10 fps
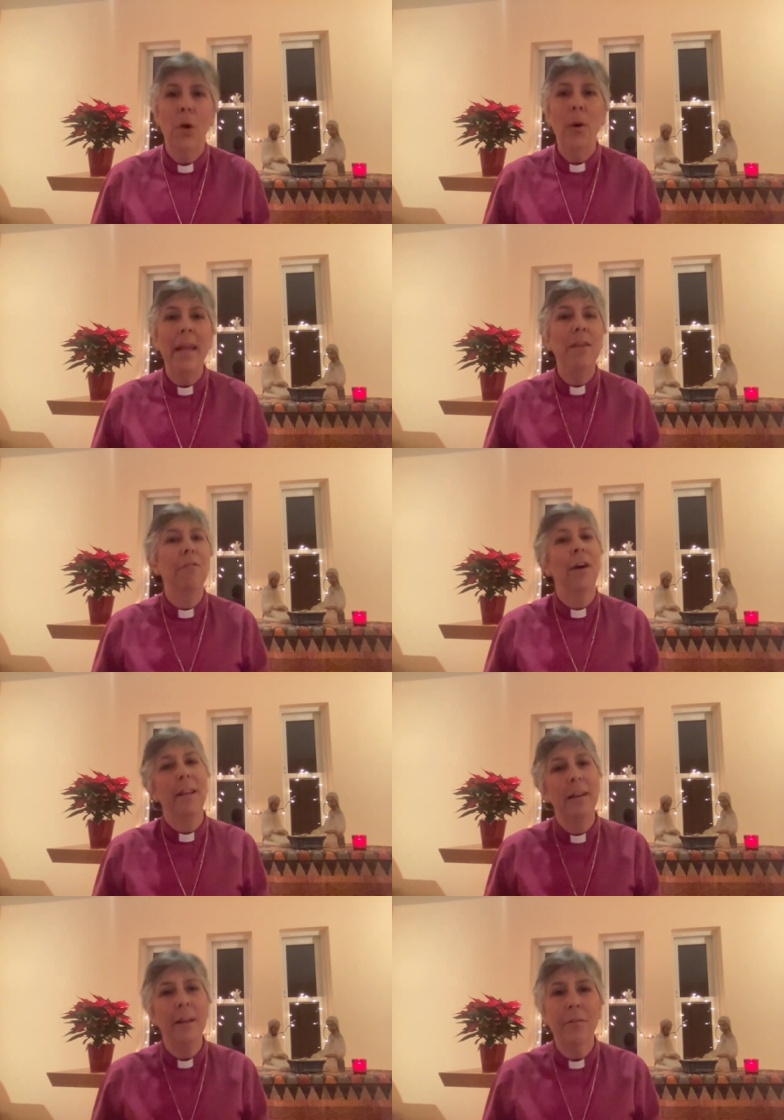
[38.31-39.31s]
where he
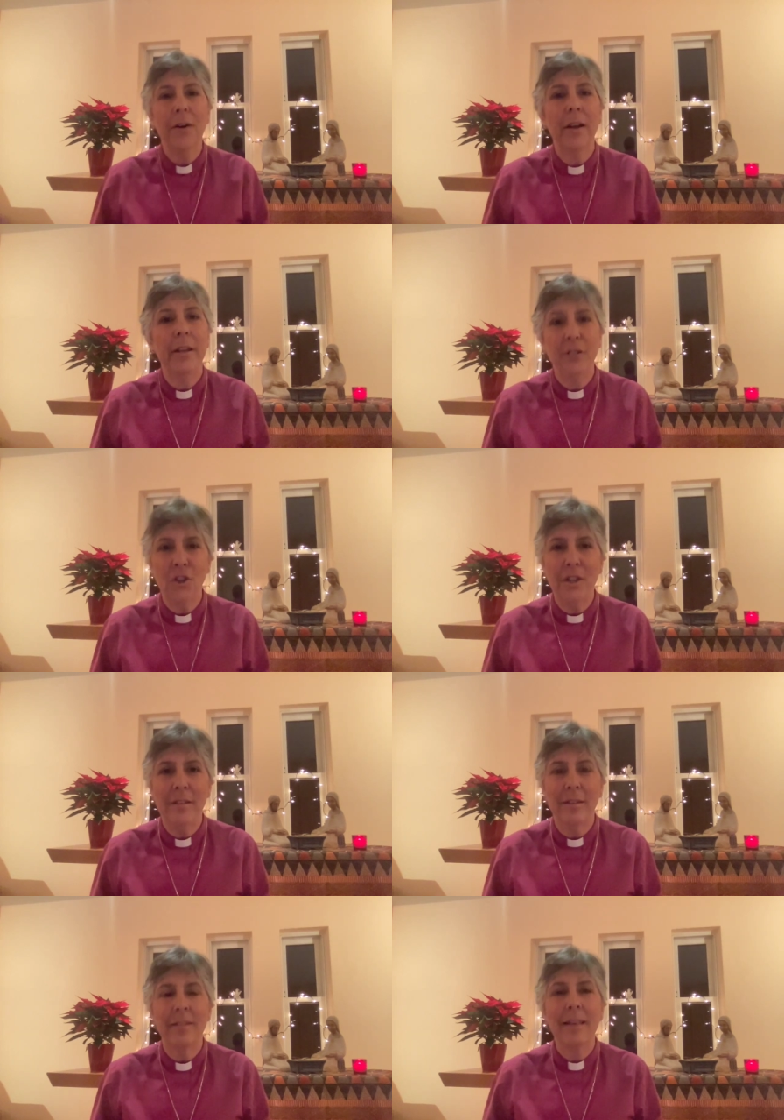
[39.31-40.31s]
finally finds
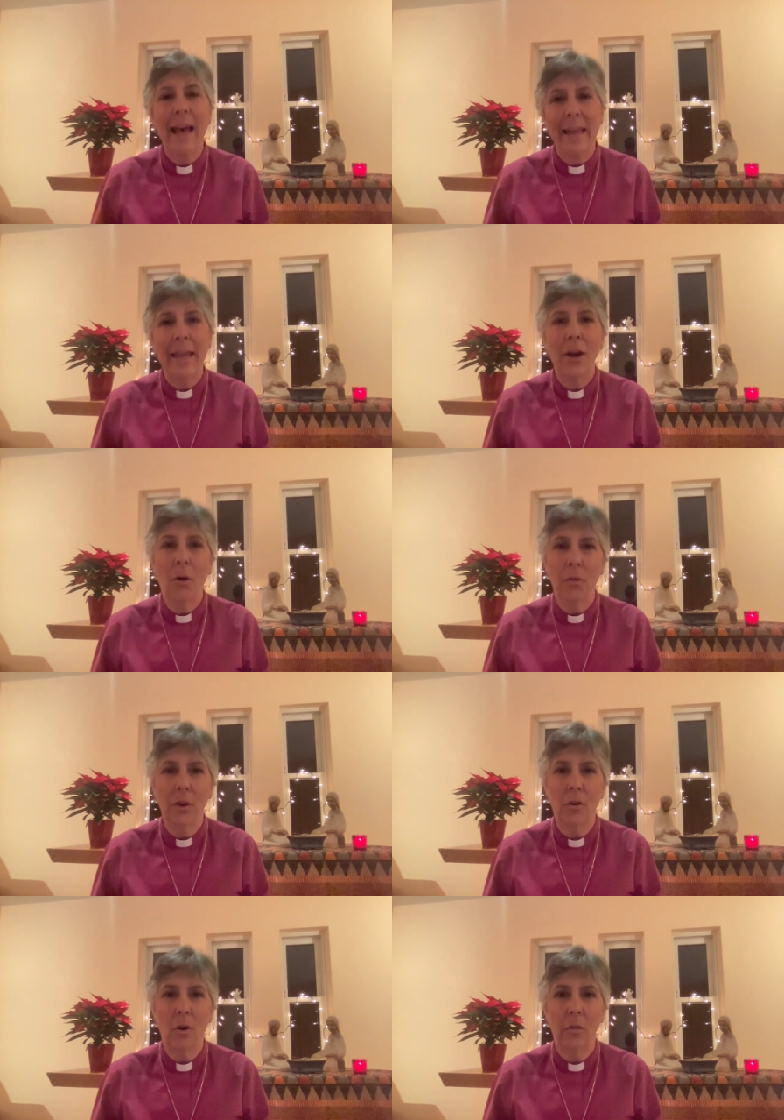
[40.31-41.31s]
Jesus hanging on the
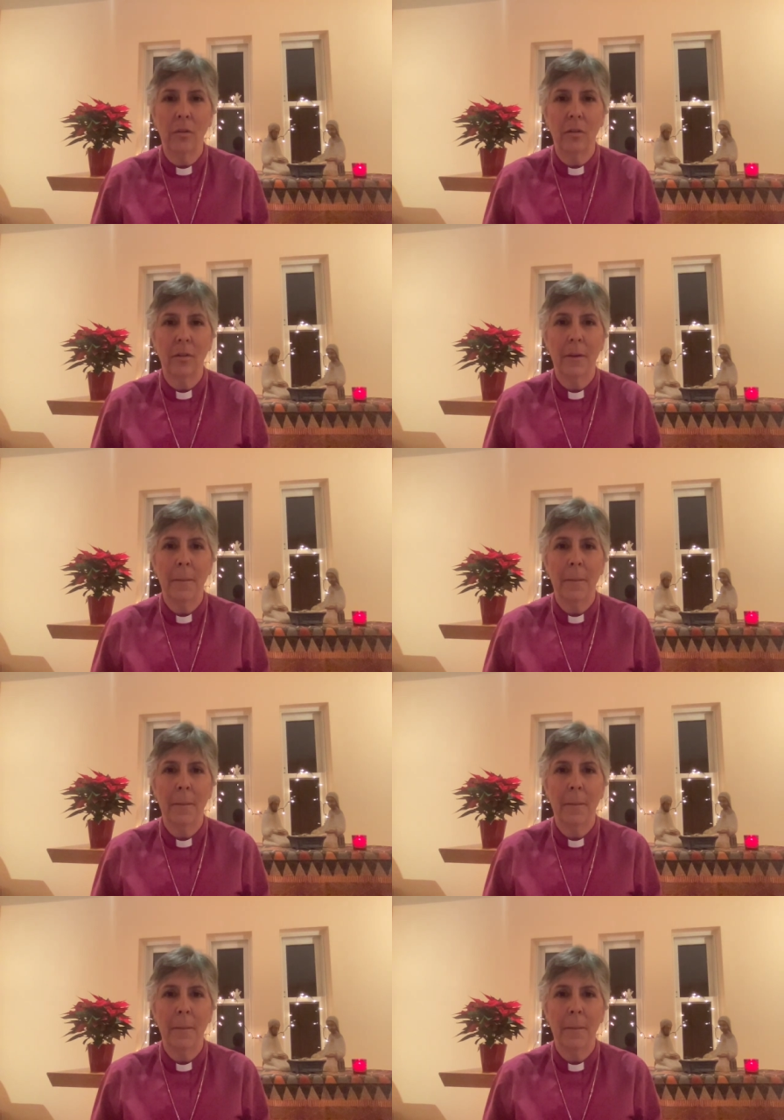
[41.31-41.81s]
cross.